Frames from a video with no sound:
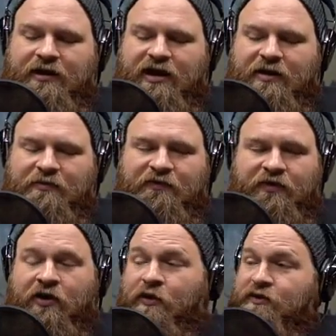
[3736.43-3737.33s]
for
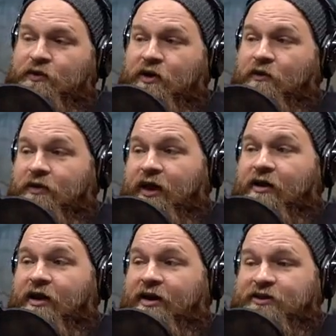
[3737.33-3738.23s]
going to a lower layer
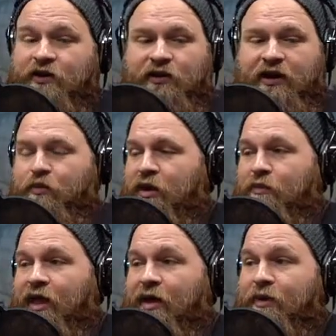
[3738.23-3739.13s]
height, so I don't get big
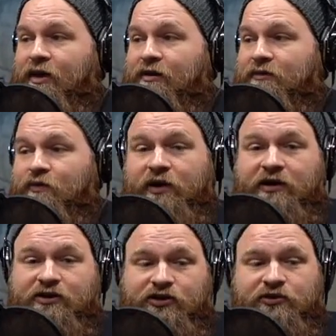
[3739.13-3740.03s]
blobbing and weird
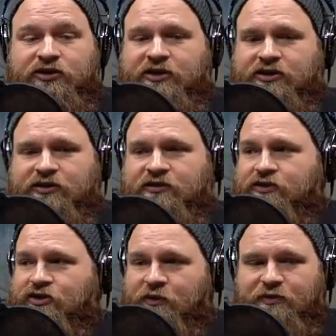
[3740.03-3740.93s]
extrusion issues and
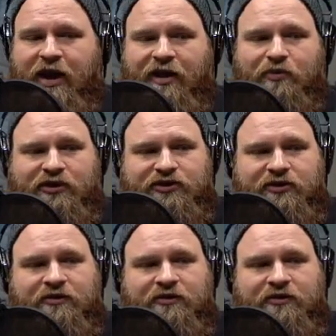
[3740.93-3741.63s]
too much back pressure.